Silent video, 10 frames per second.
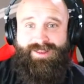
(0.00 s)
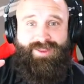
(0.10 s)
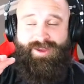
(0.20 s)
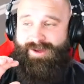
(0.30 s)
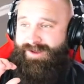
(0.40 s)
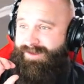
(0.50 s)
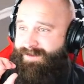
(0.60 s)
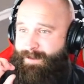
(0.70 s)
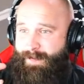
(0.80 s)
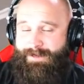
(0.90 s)
They
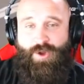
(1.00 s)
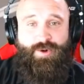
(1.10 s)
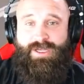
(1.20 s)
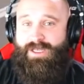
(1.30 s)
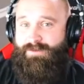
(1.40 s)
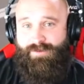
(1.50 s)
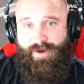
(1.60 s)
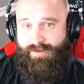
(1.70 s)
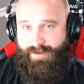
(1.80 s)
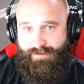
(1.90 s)
don't get in
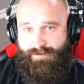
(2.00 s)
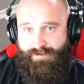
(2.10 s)
front of them,